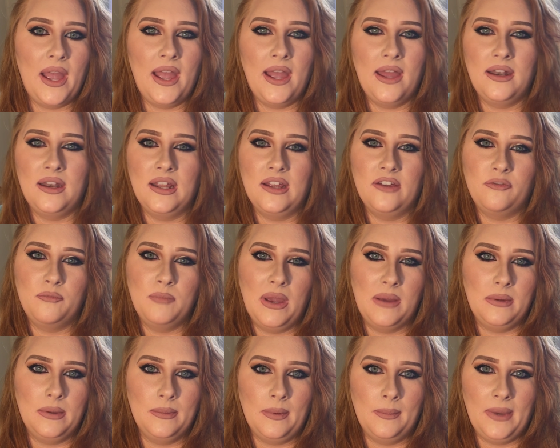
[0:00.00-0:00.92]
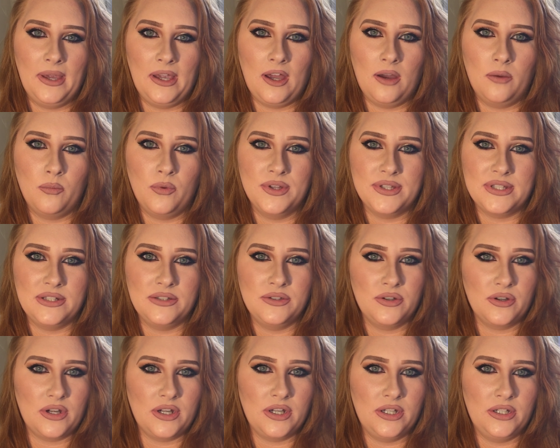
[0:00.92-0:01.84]
and if maybe my makeup wasn't
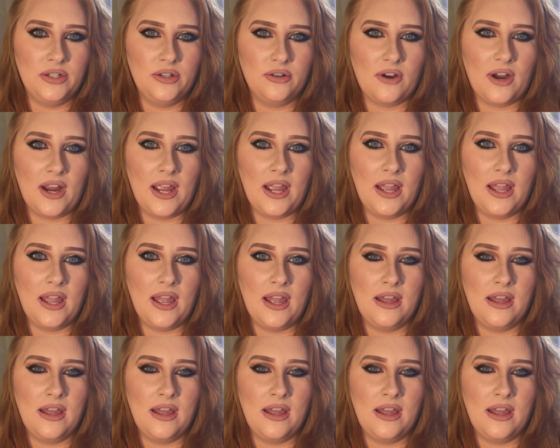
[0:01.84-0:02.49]
looking great